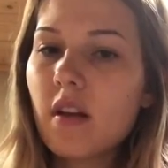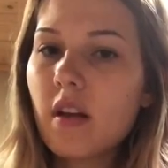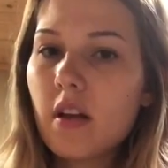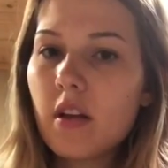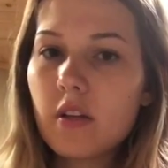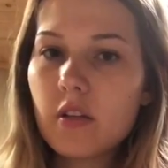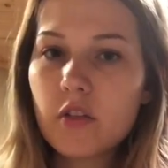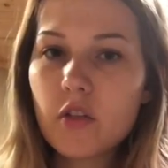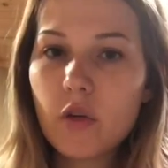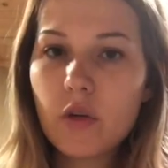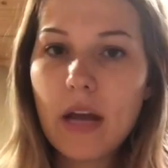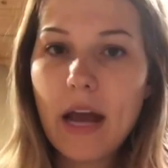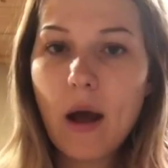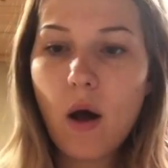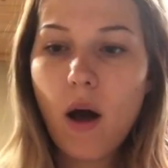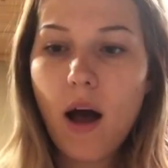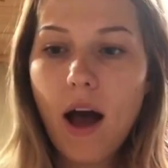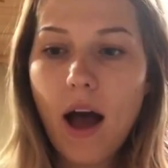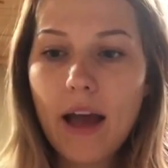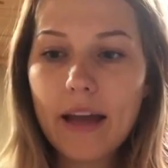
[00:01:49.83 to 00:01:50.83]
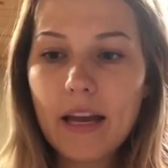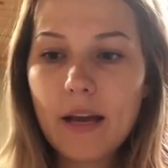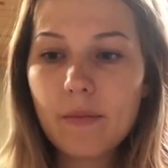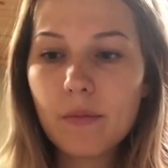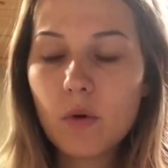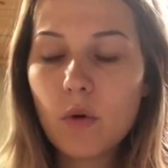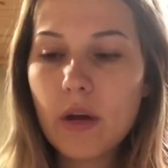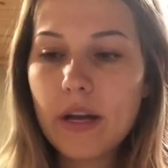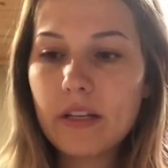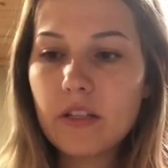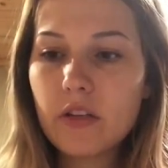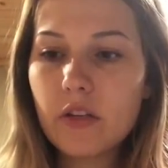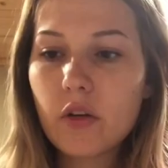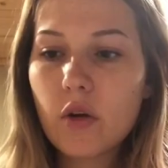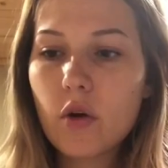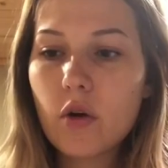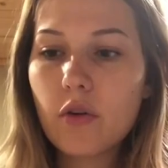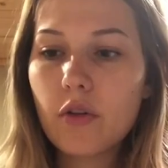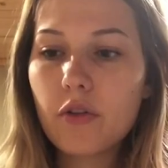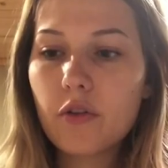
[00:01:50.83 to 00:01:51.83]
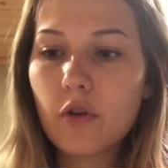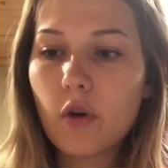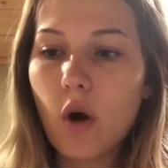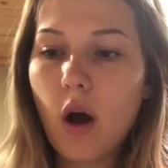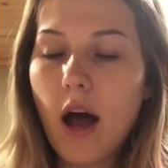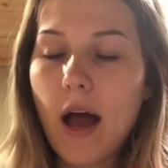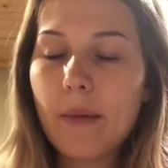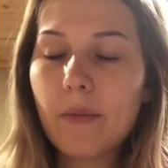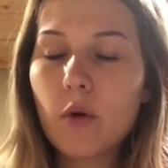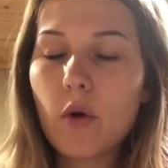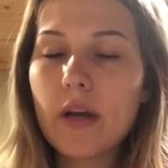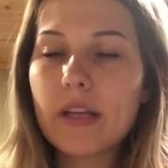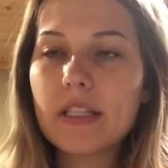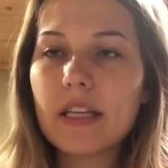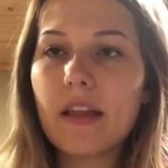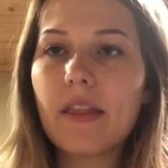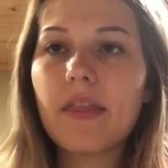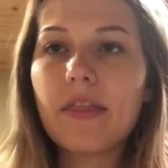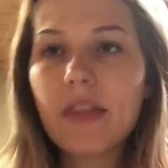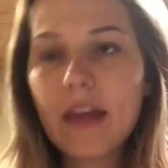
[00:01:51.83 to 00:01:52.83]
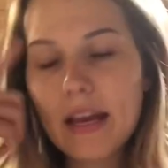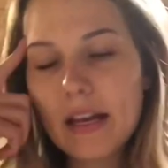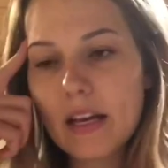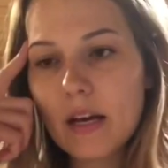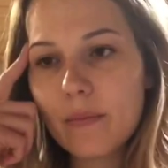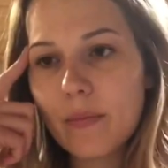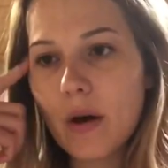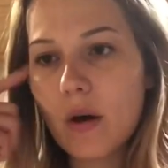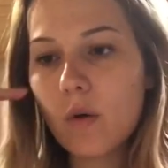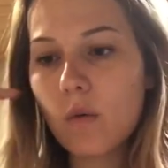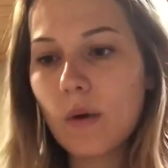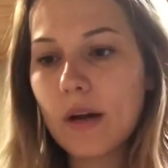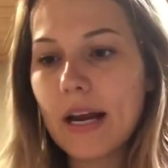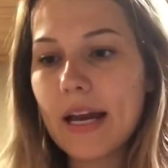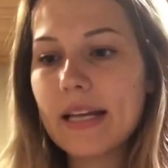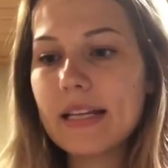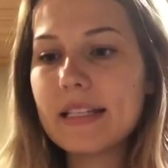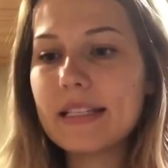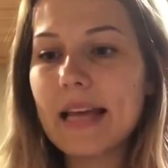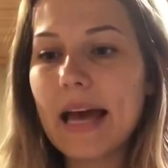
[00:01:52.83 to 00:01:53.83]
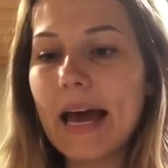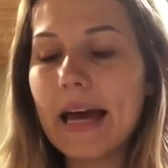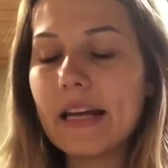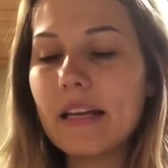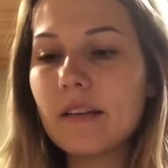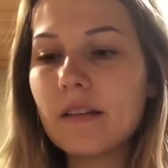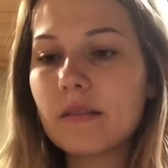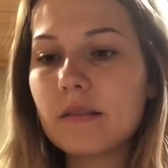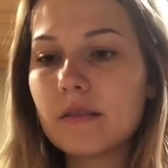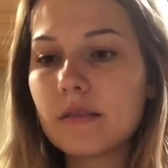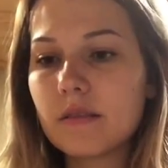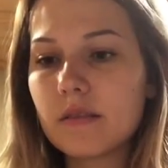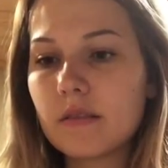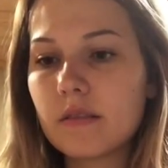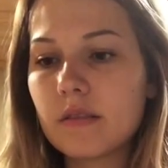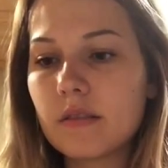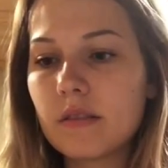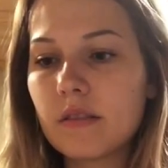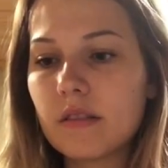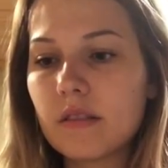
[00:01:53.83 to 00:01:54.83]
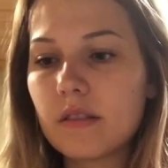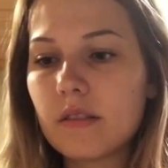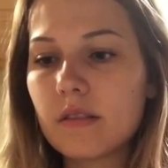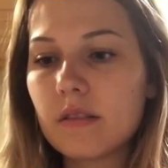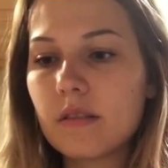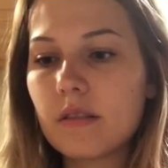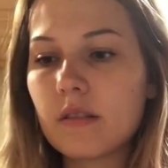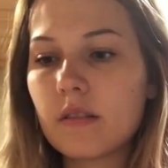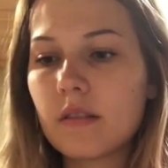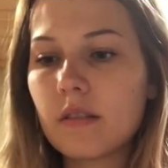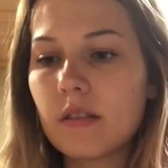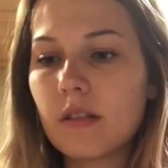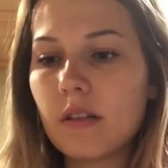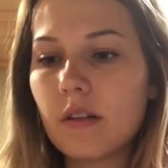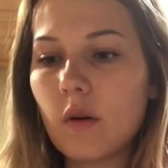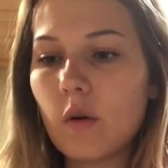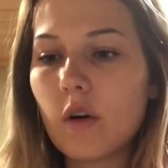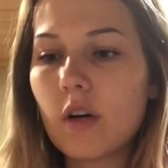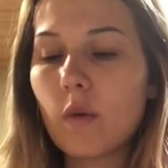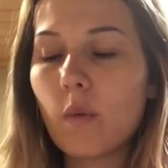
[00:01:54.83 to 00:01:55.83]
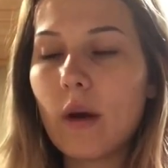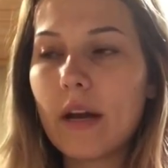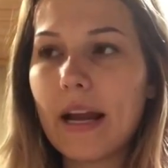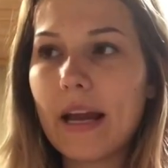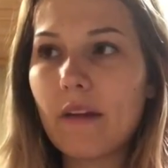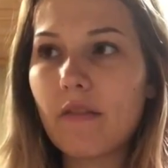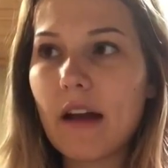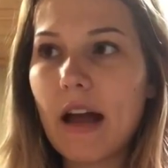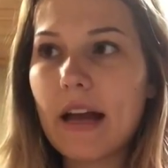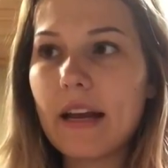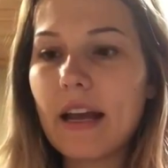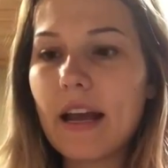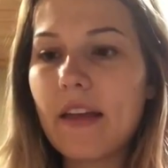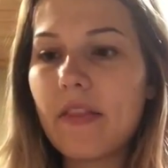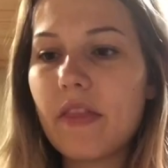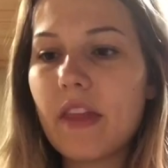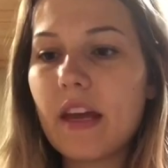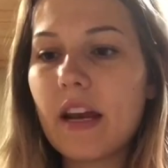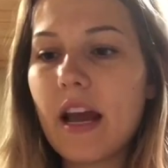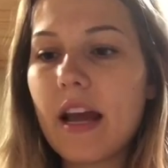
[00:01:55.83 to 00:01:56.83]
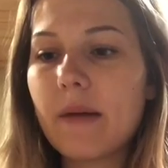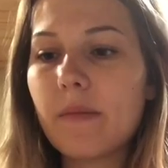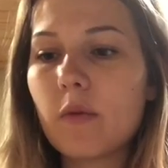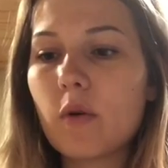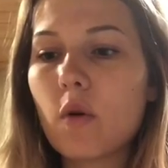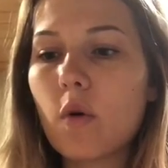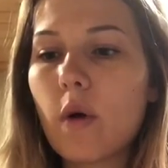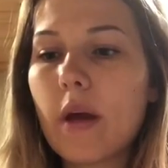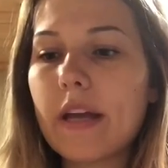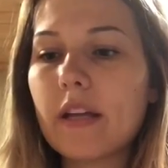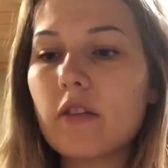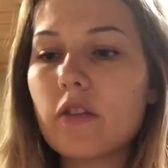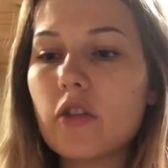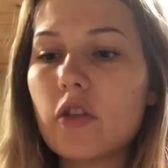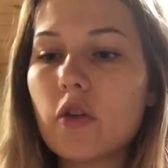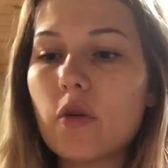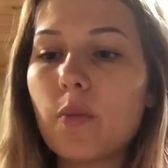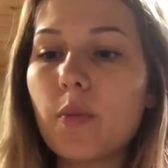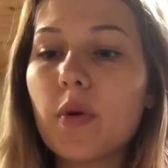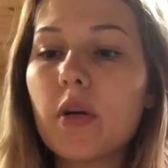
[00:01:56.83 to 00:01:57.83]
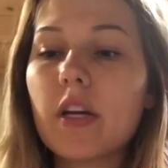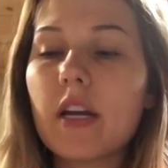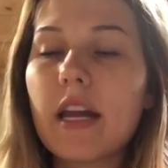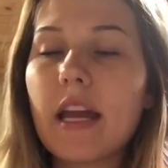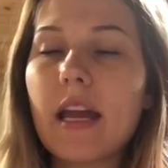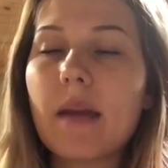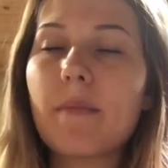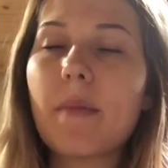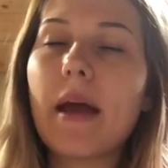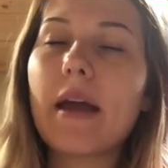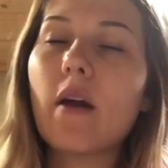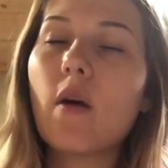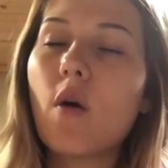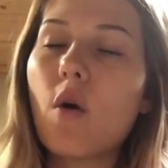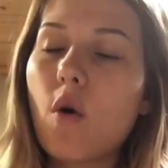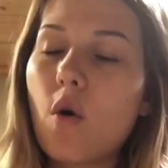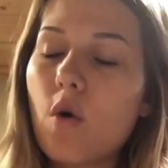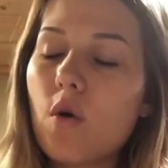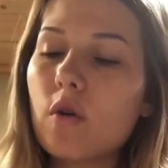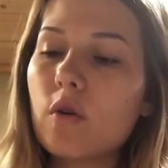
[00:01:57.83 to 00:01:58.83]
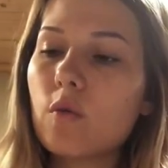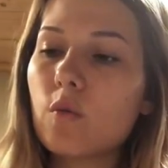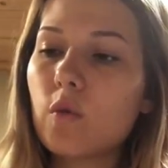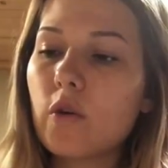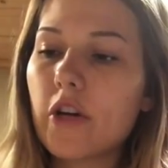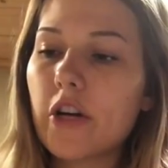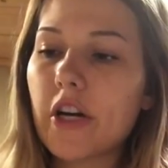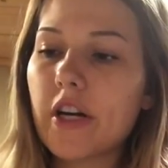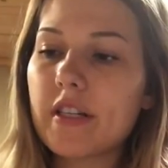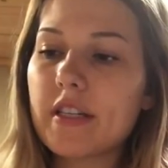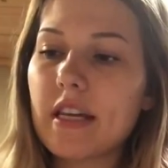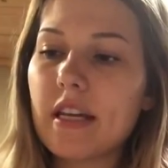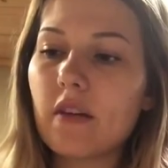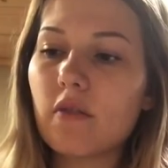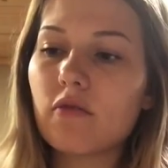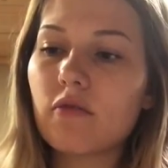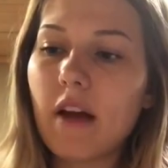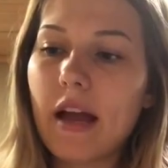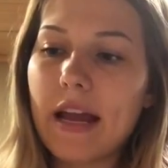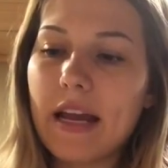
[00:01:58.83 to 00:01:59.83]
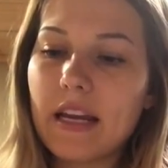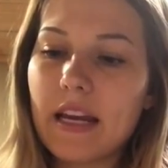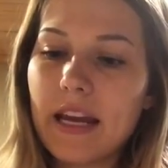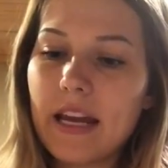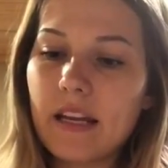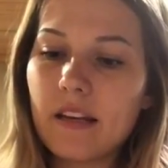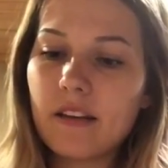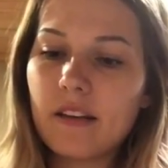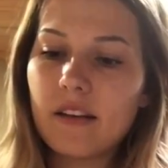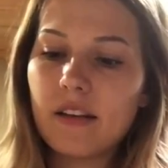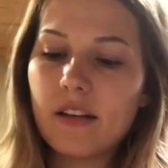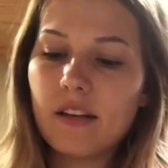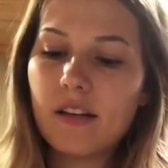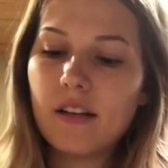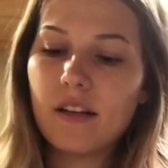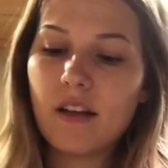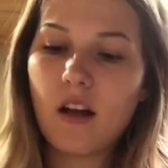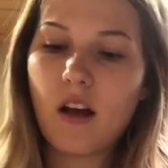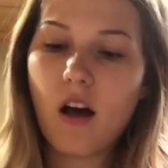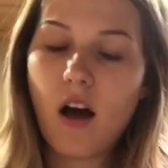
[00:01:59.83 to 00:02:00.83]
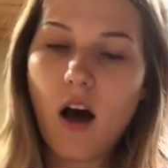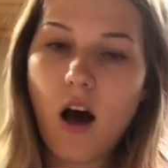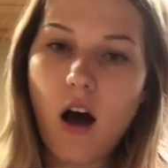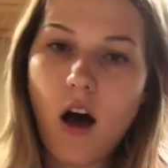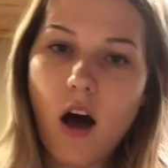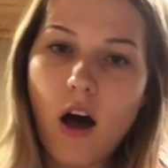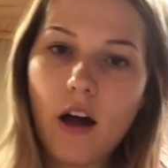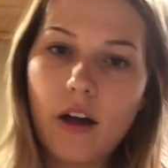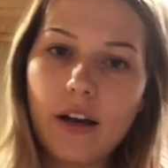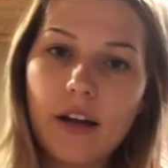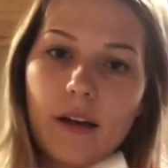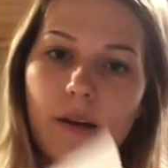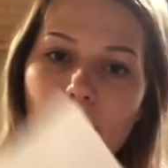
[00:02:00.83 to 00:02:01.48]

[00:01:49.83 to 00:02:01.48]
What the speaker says: So now I am going to go through. I'm going to think about what I said or what I read, and then I'm going to put it in my own words and write it on